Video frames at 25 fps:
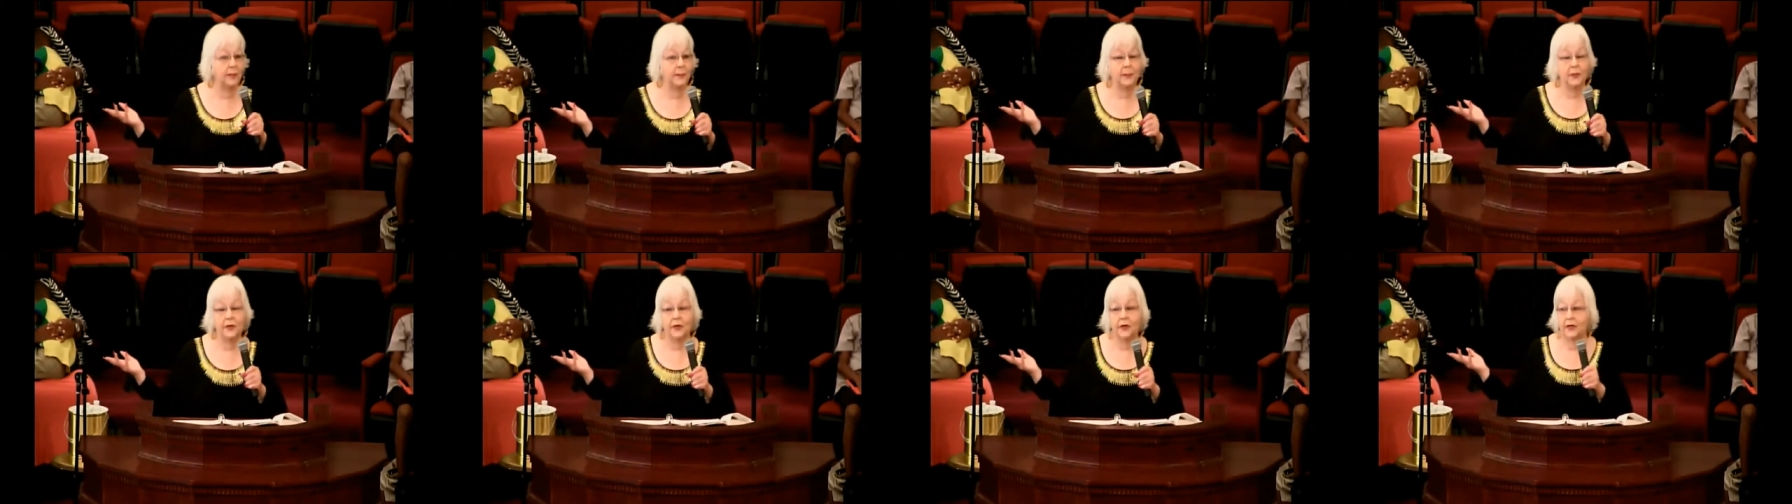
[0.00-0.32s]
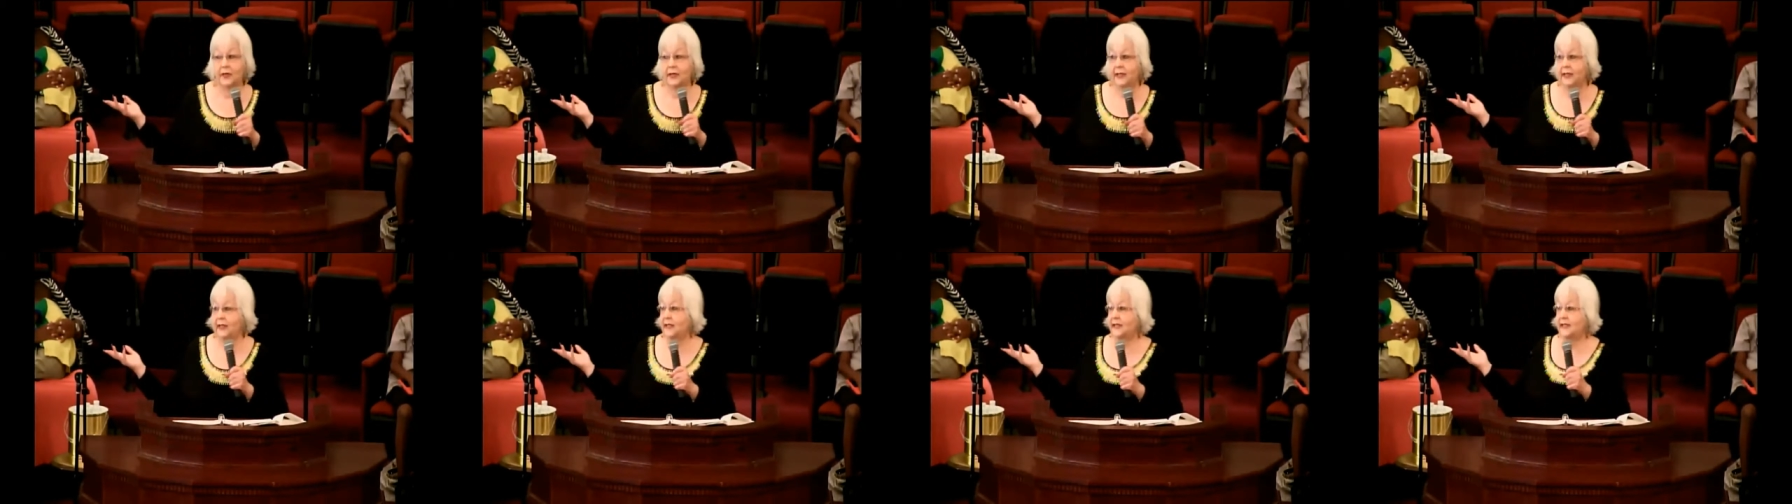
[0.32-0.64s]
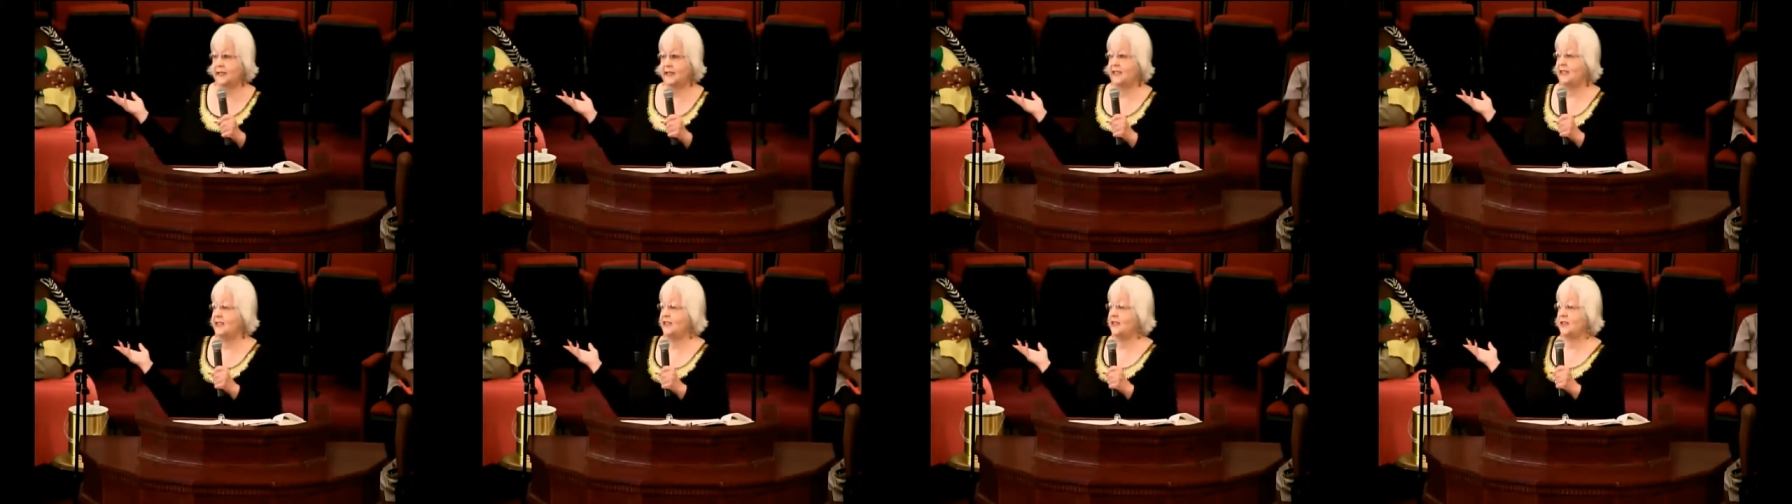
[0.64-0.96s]
party
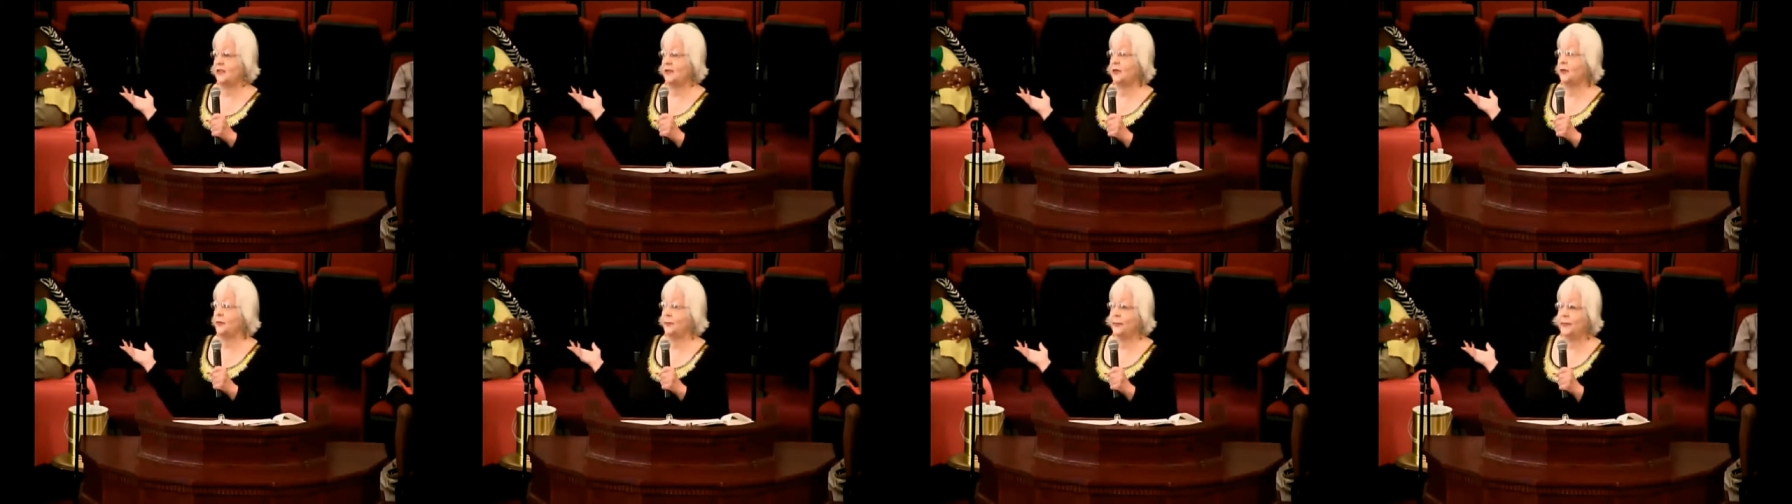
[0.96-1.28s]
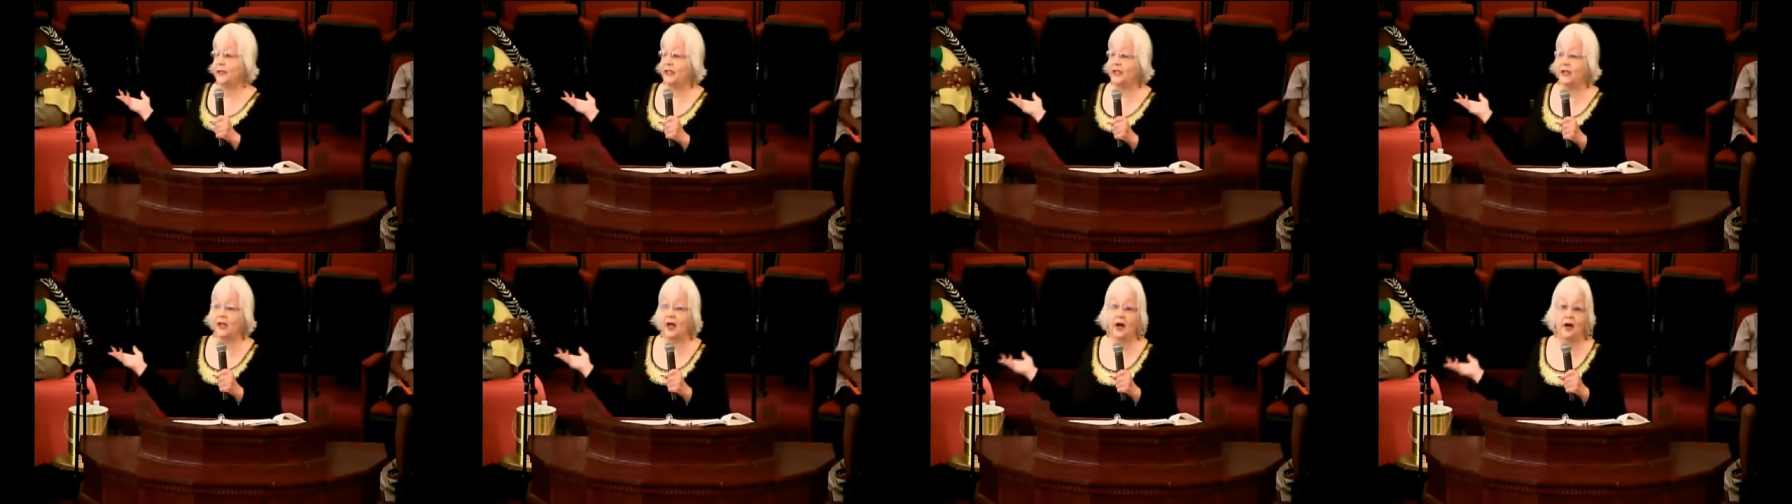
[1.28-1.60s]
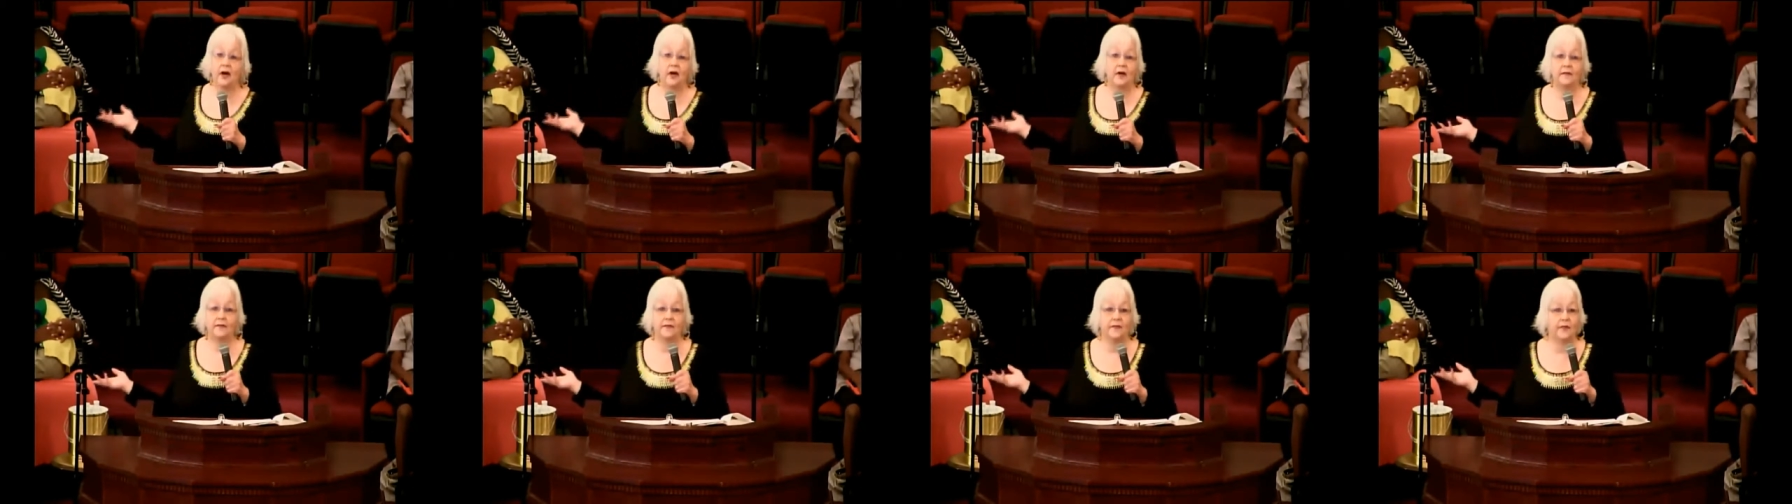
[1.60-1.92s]
because he's going to be
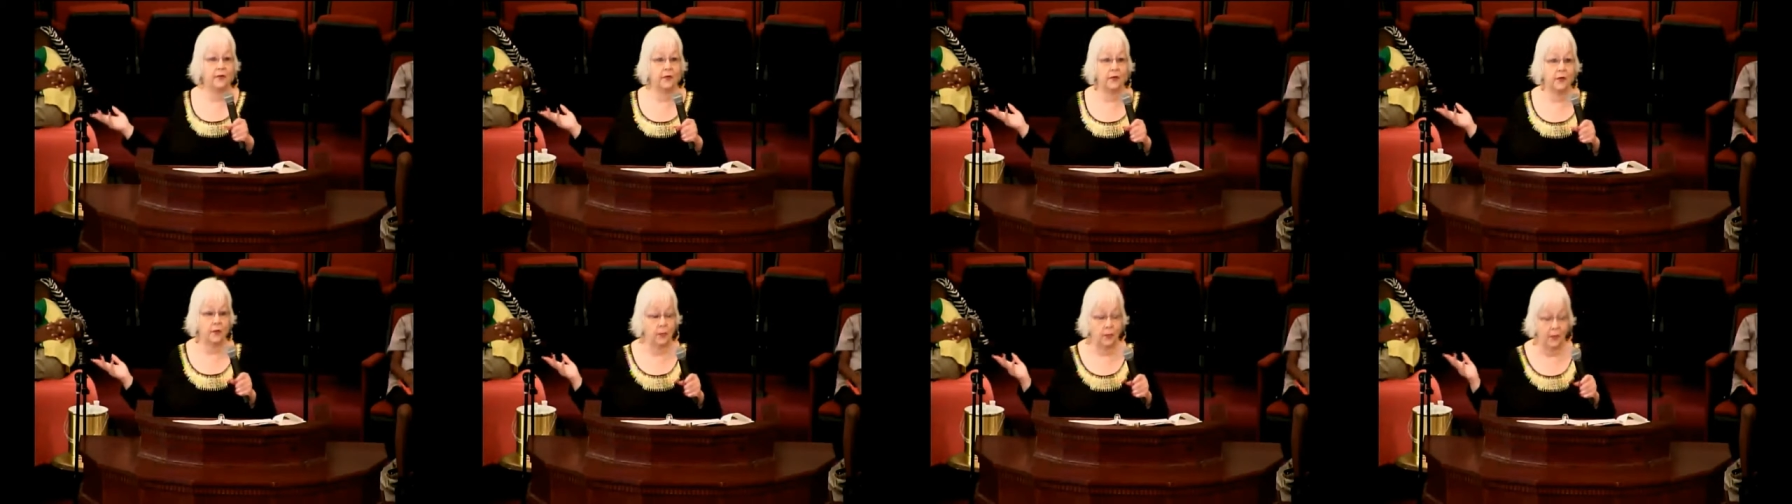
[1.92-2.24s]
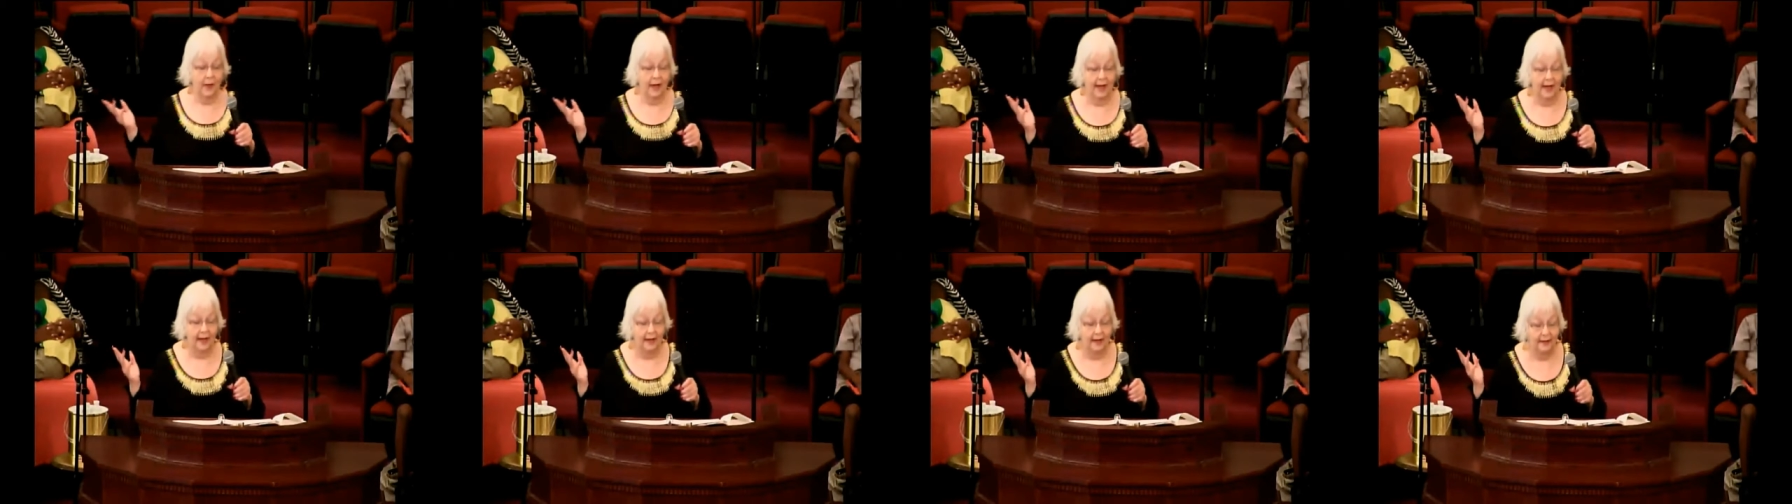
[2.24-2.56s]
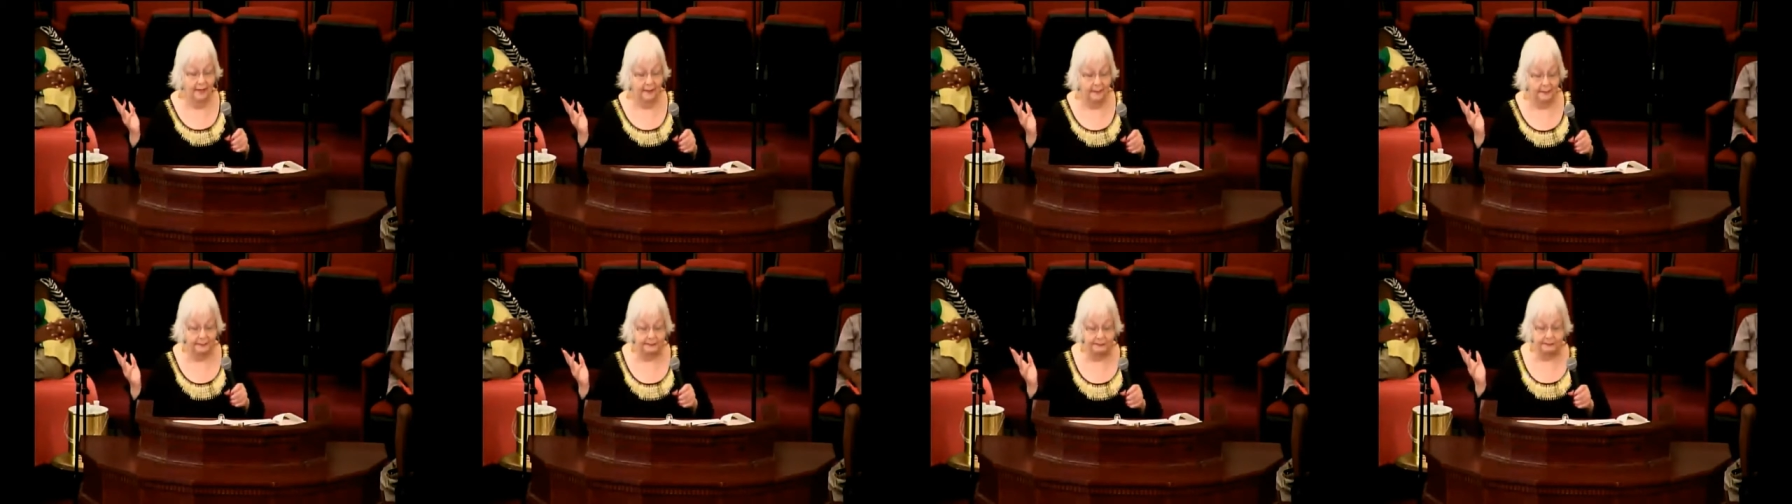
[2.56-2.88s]
gone for a while.